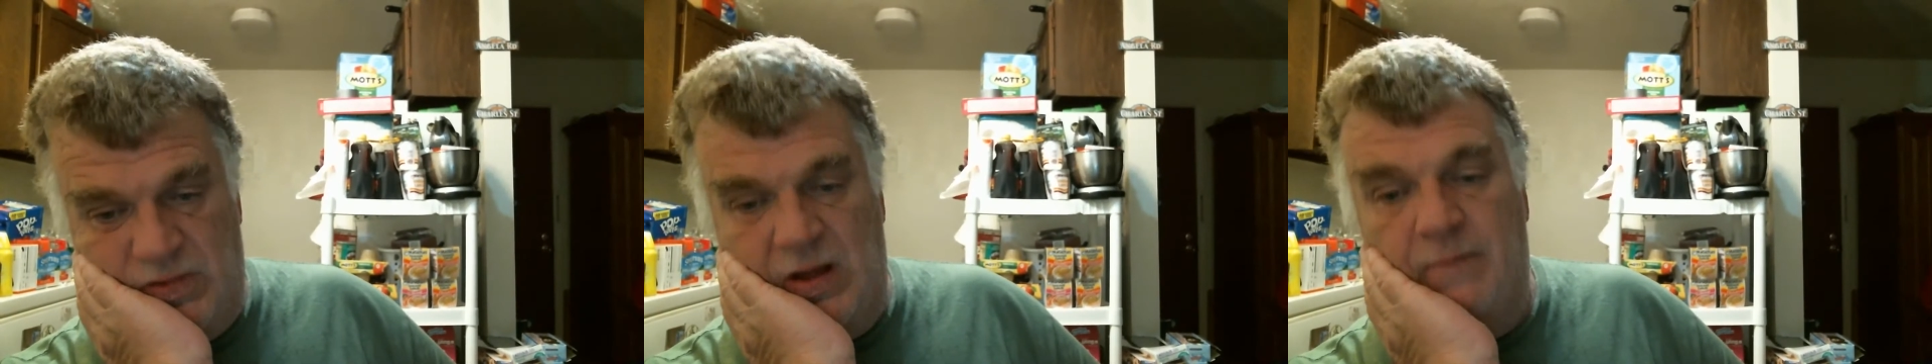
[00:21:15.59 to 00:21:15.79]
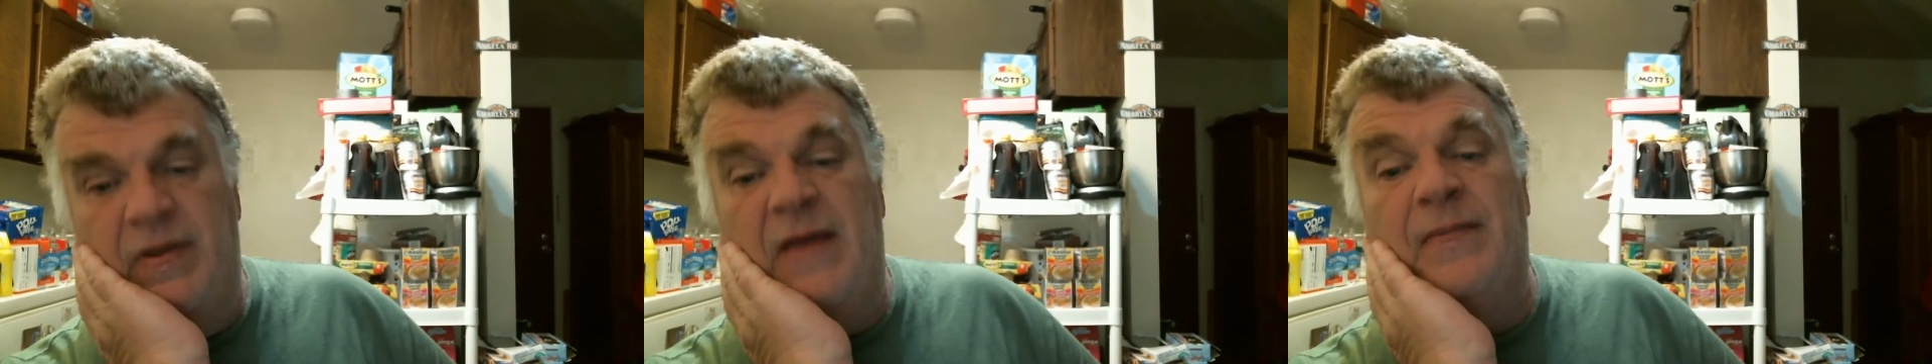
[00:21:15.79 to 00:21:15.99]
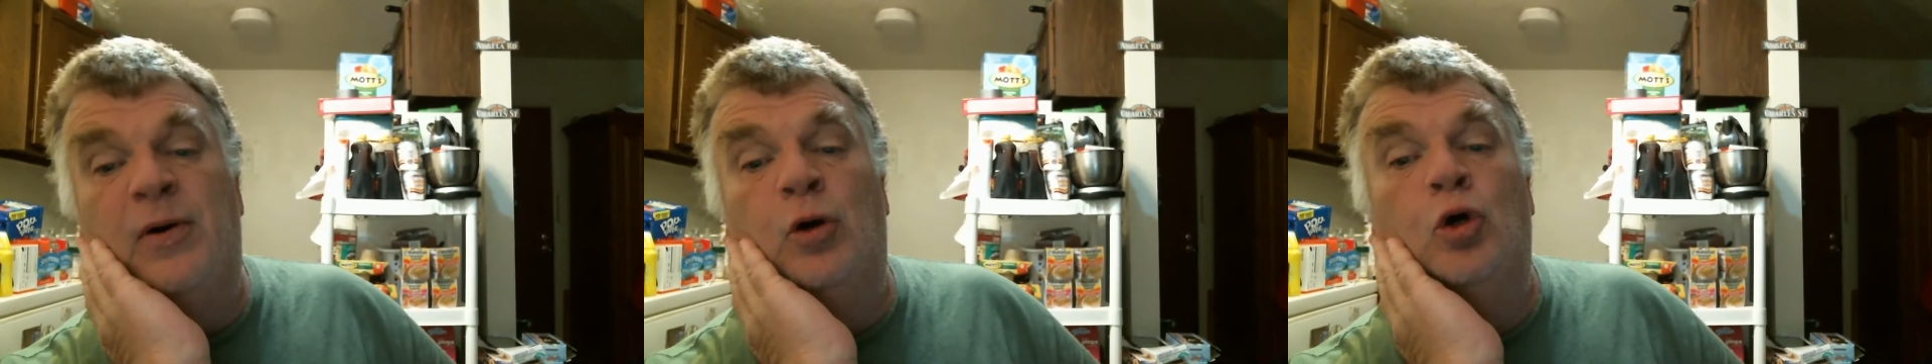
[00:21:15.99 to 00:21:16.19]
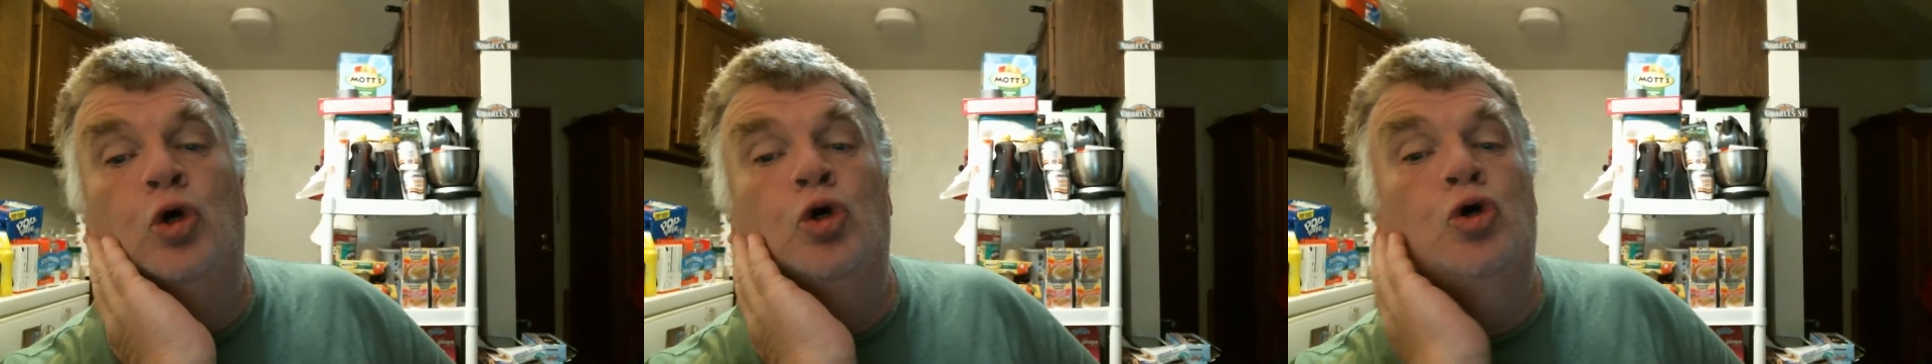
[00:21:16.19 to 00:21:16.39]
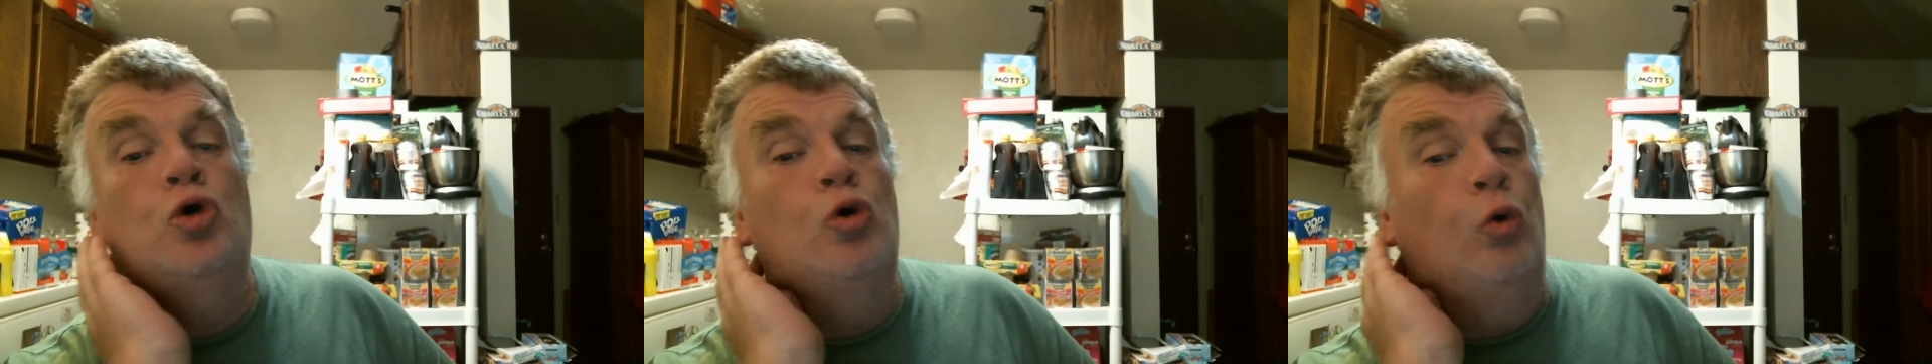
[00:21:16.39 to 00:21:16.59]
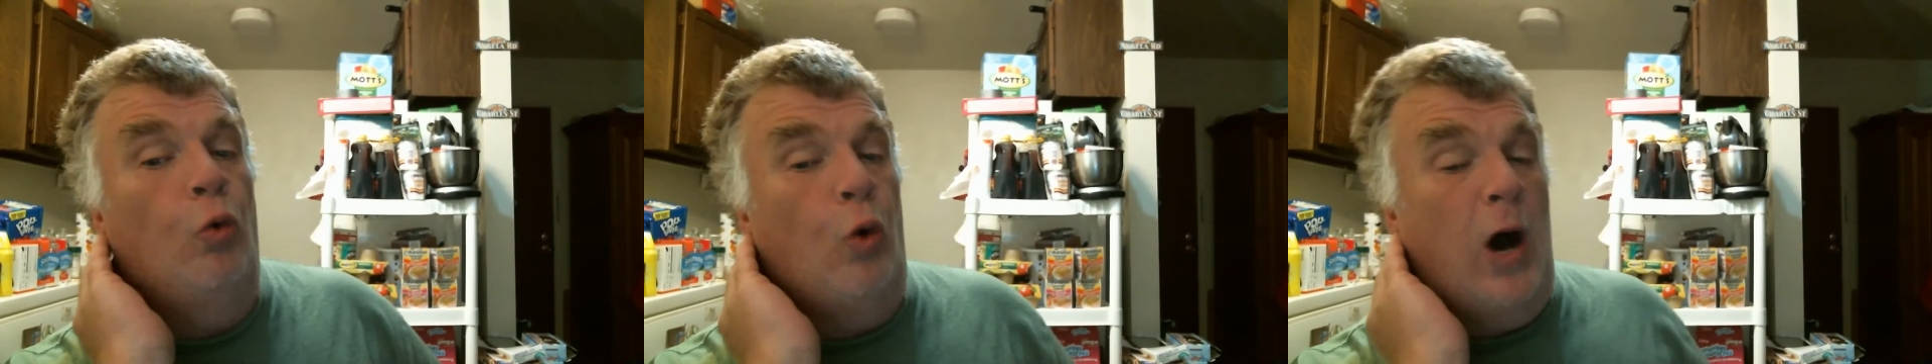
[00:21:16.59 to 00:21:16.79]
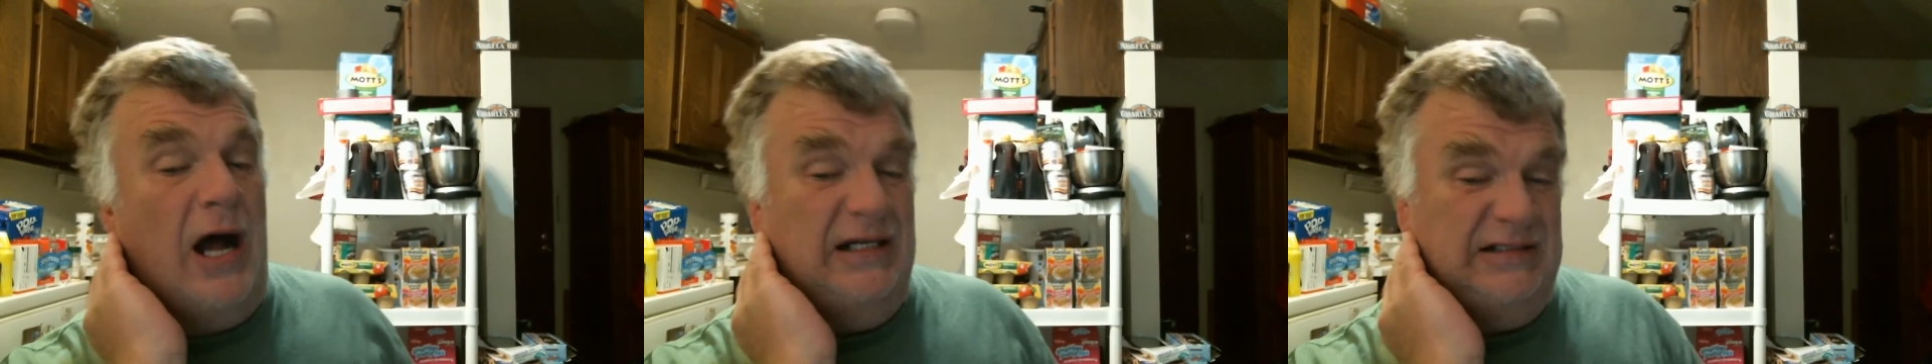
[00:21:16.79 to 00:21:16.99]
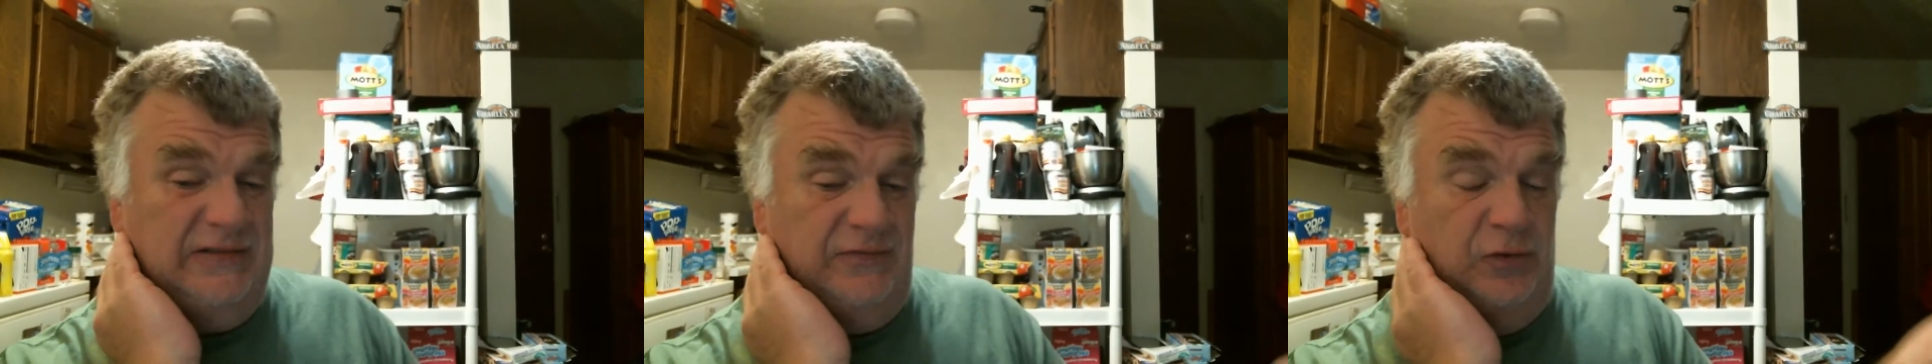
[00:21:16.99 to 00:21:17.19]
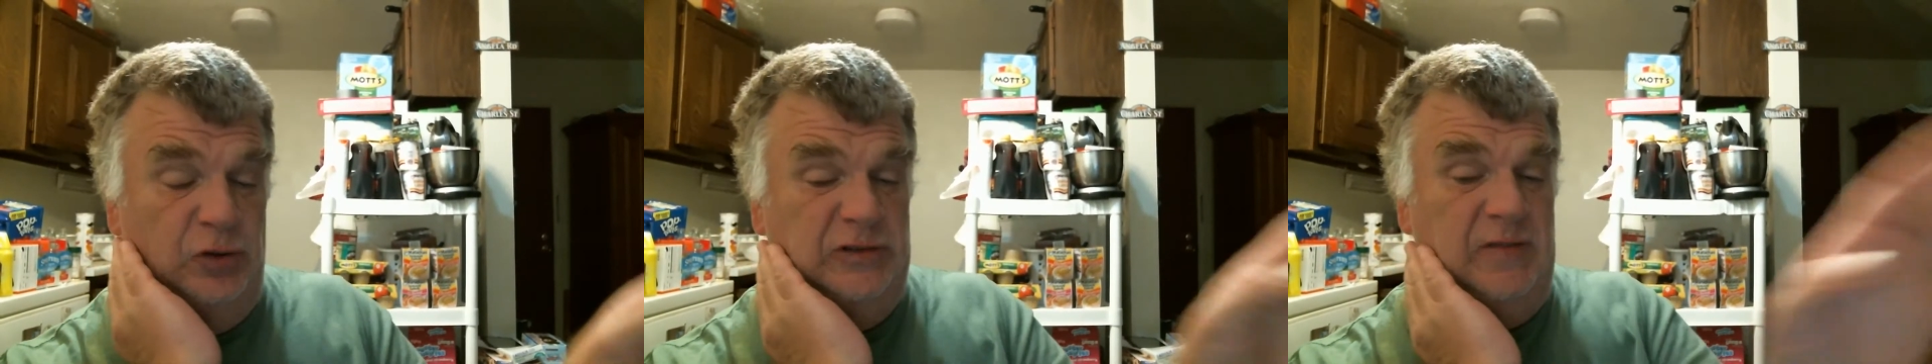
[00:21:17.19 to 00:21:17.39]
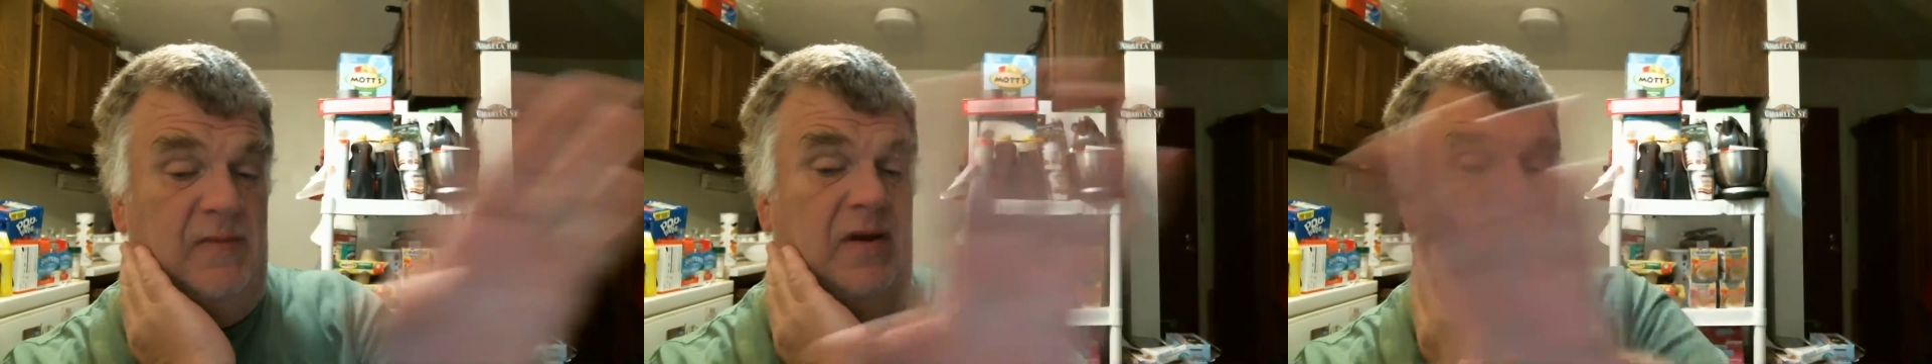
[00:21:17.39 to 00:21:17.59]
people who watch First
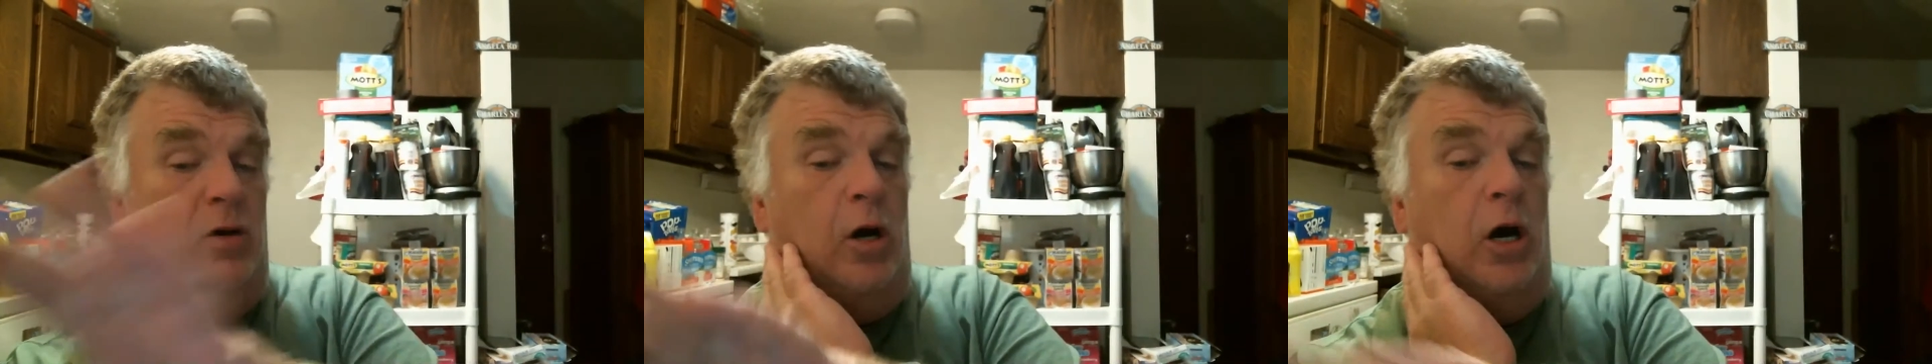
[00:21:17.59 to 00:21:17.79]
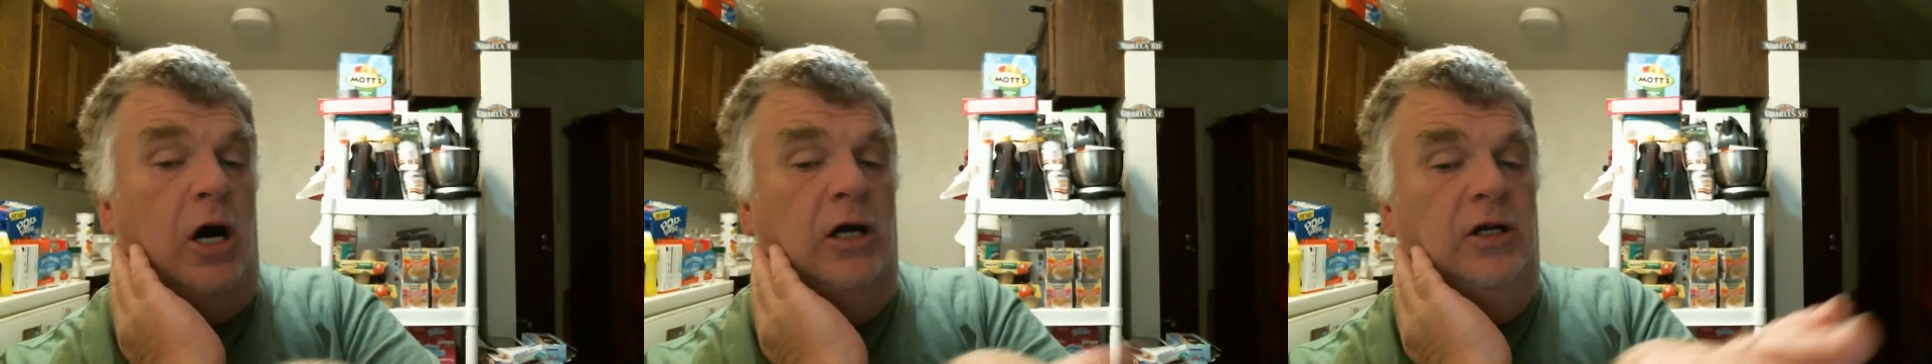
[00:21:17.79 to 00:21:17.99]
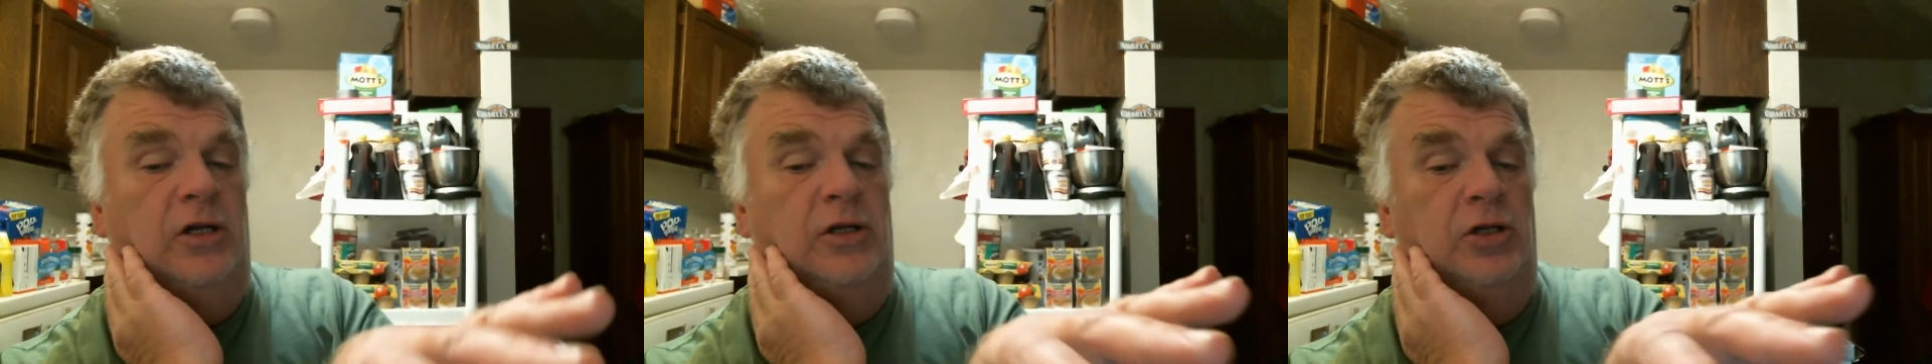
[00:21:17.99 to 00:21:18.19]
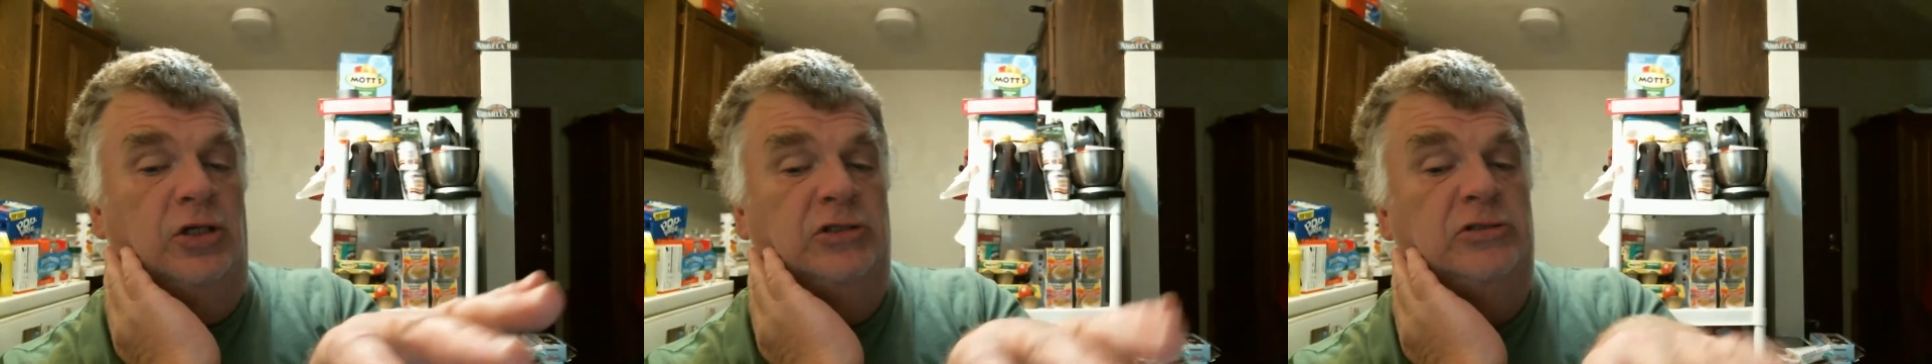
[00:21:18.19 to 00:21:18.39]
Amendment auditors